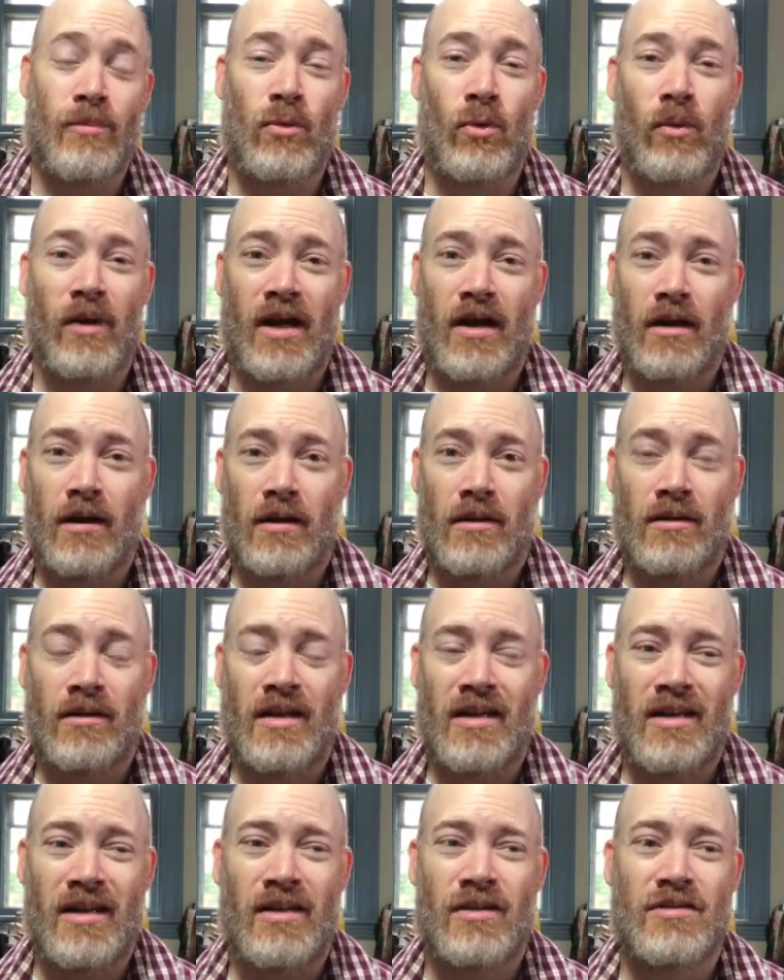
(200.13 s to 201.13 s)
where
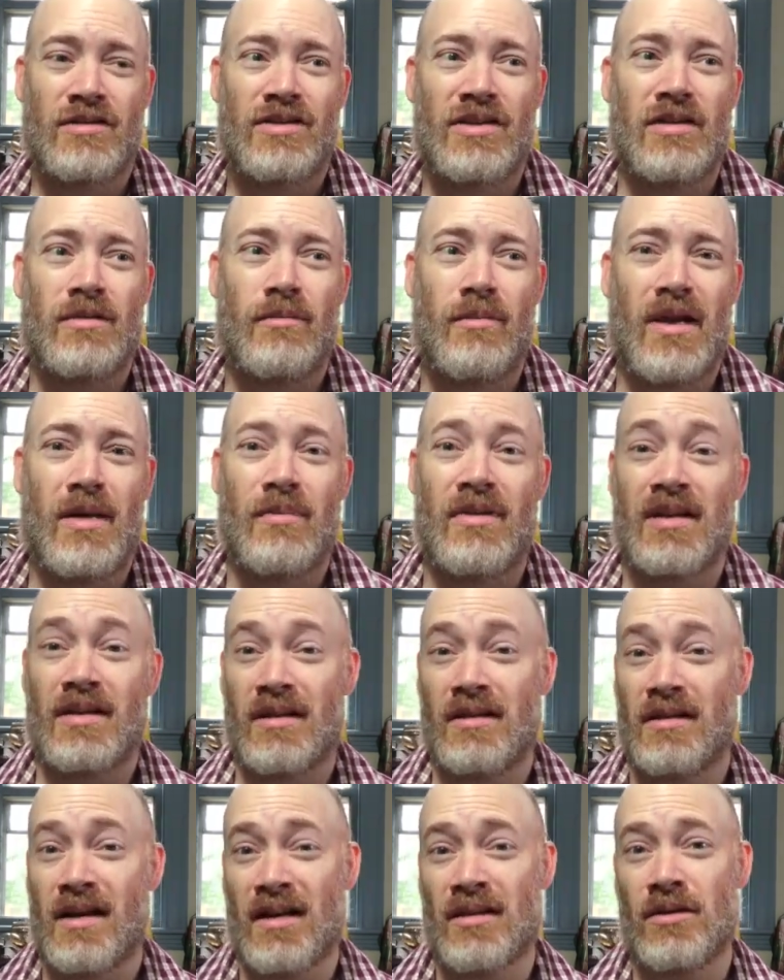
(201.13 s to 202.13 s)
the energy may be
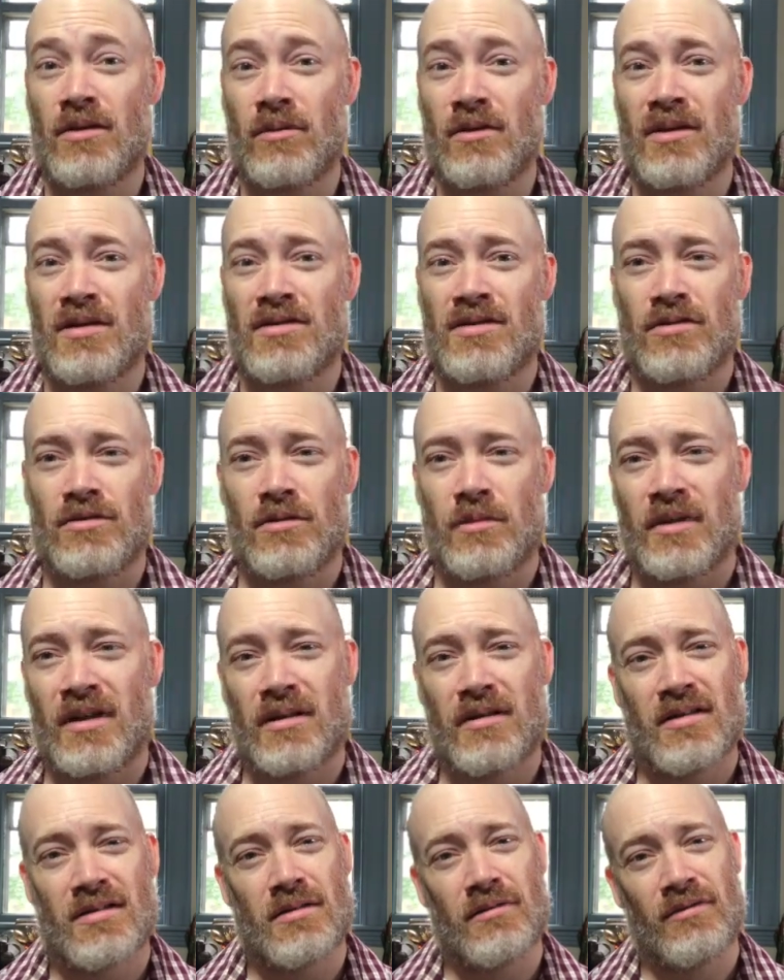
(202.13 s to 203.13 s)
connecting with the sigil, but it
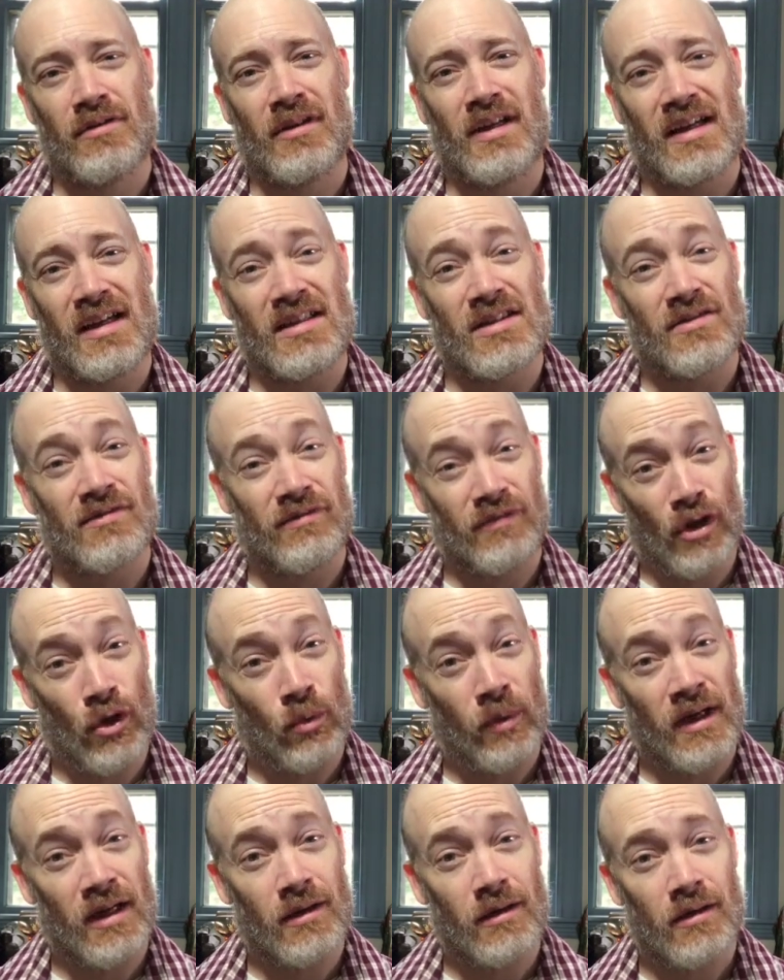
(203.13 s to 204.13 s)
doesn't feel like it's
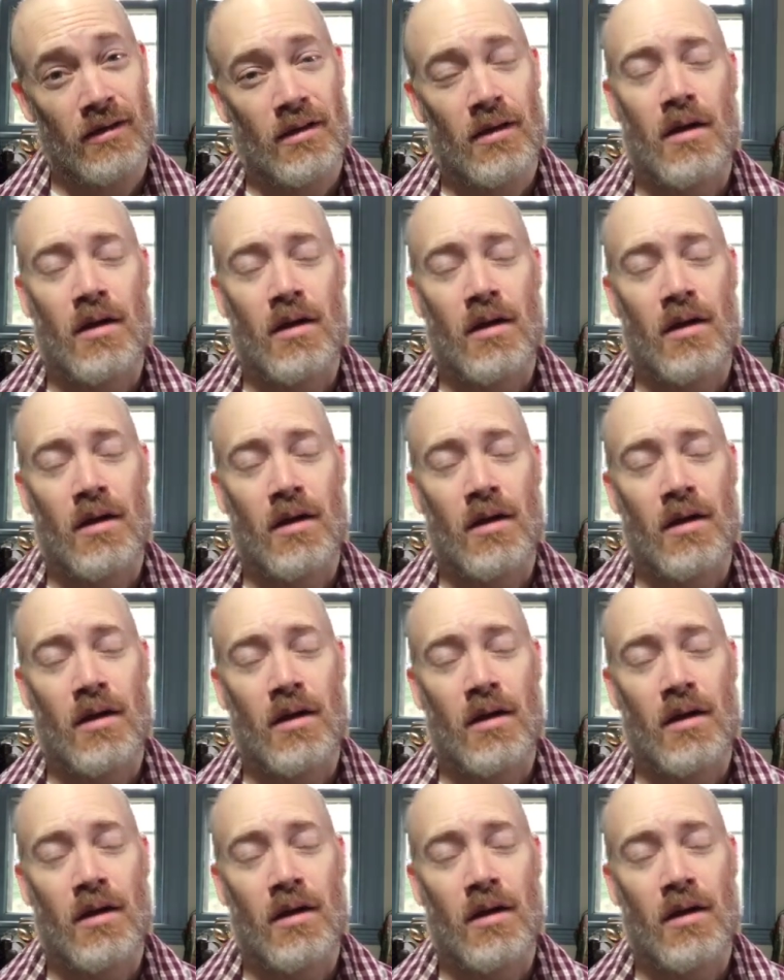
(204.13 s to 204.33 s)
flowing,